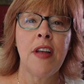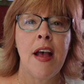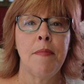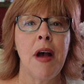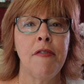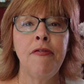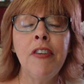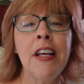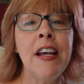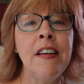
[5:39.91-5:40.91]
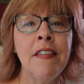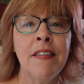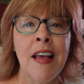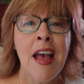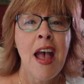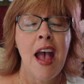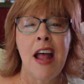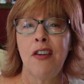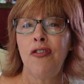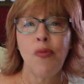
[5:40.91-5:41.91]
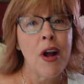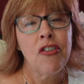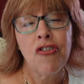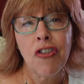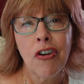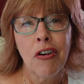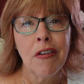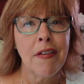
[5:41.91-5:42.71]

and my fleece and a sweatshirt.